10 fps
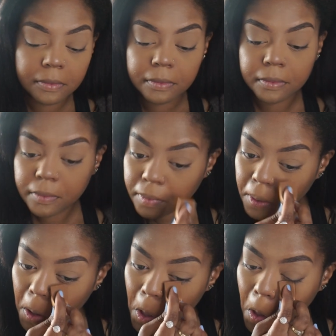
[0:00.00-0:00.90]

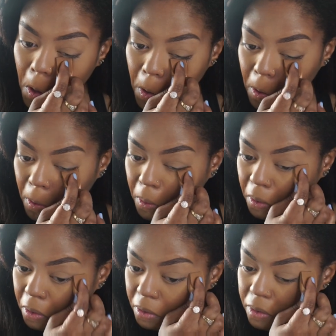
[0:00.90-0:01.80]

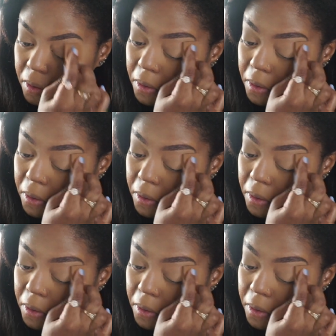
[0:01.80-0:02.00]
Nobody speaks.